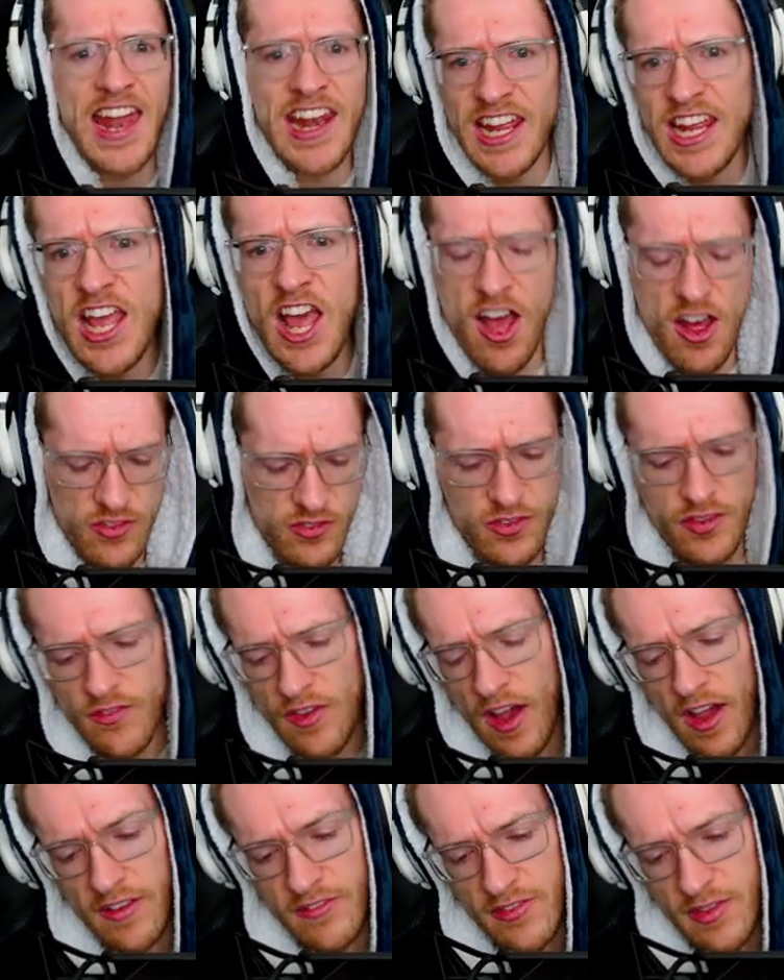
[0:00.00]
and can't
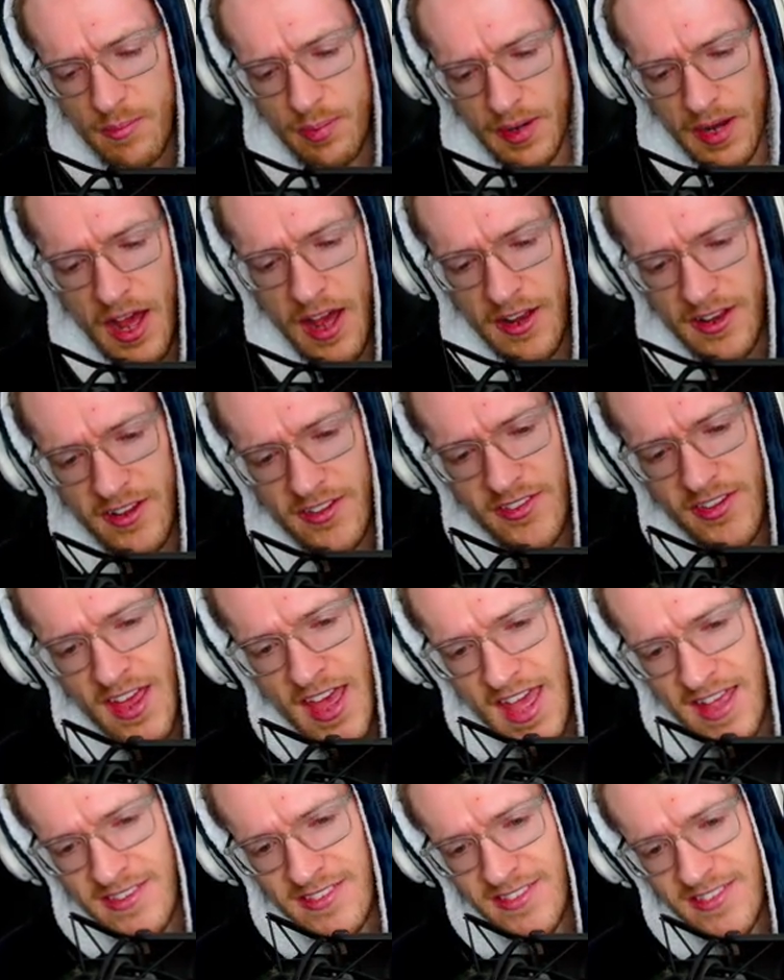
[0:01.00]
survive the banana
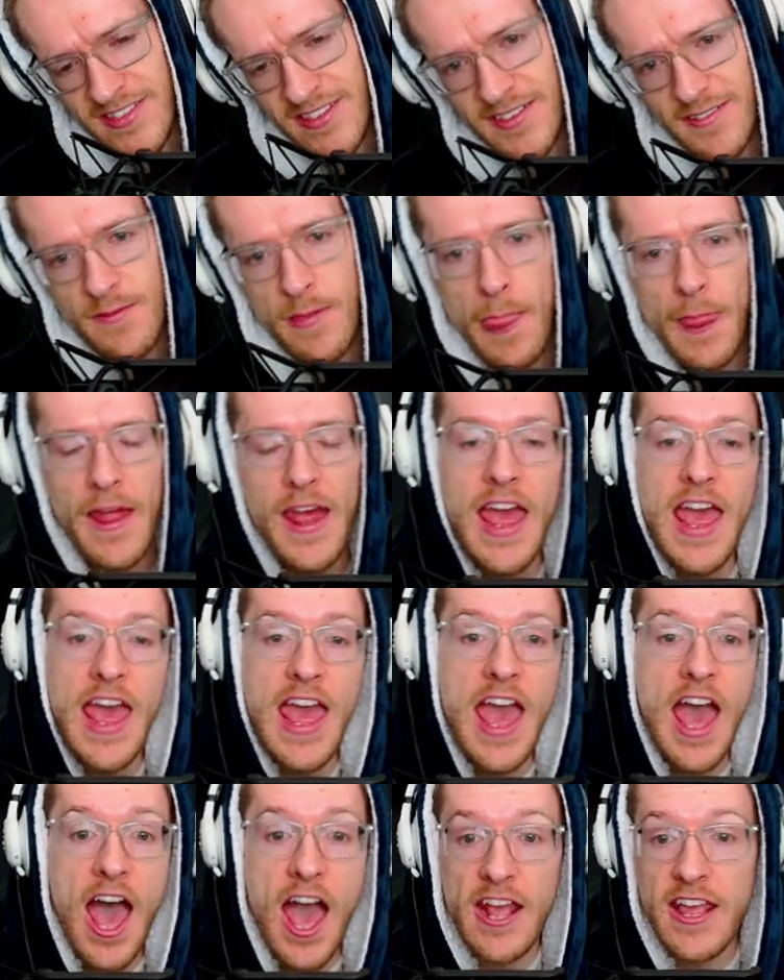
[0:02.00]
test.
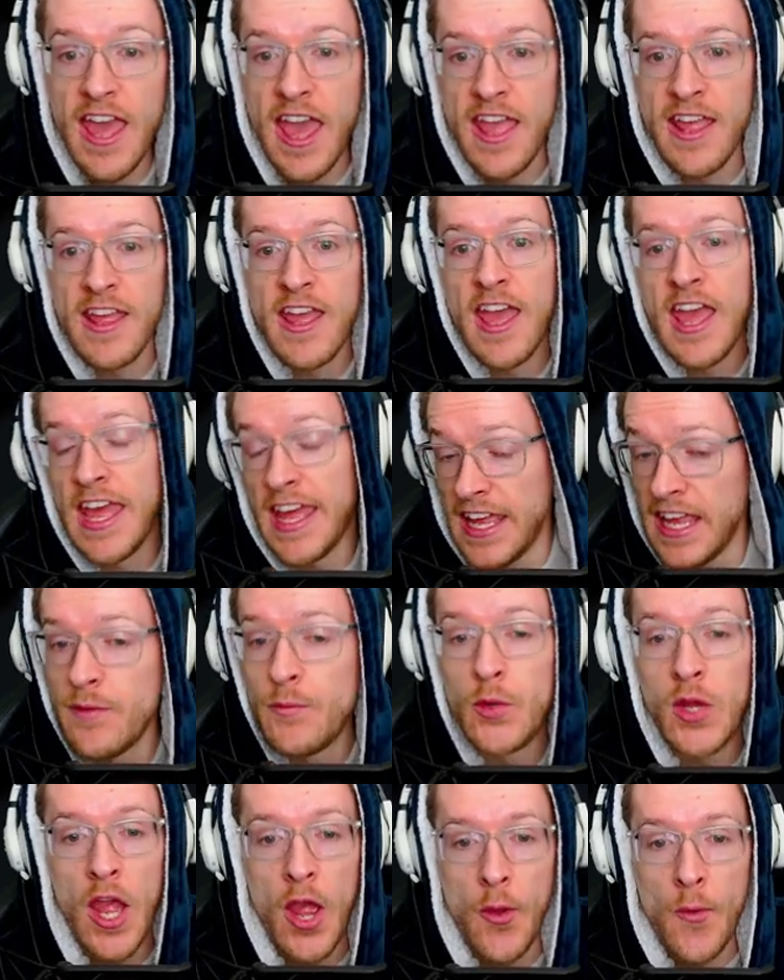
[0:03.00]
Okay, here
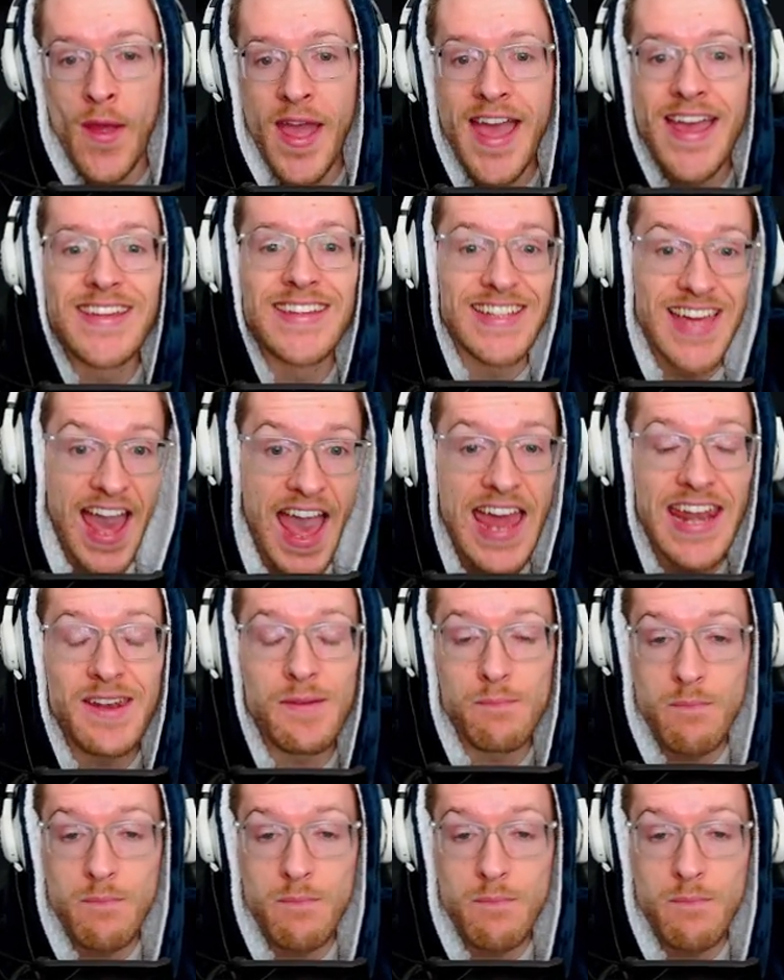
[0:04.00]
we go. Can